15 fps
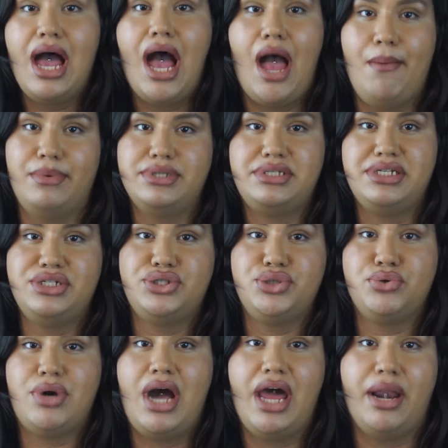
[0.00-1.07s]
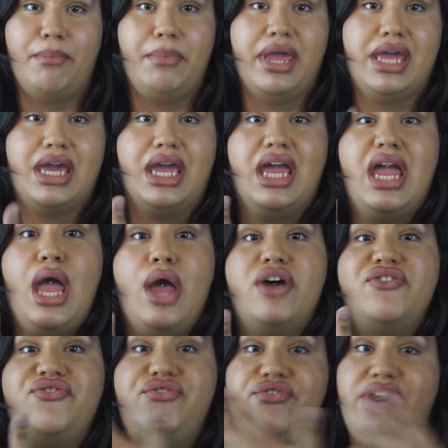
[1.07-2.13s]
I'm gonna teach you how to make it
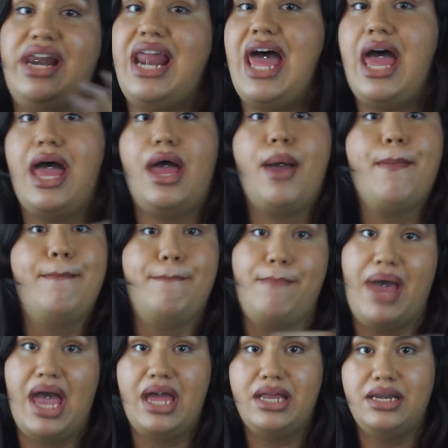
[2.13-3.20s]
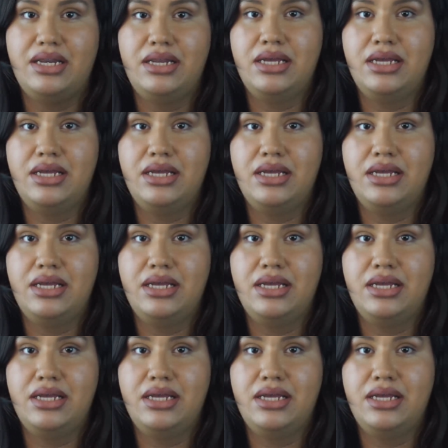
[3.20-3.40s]
flat matte.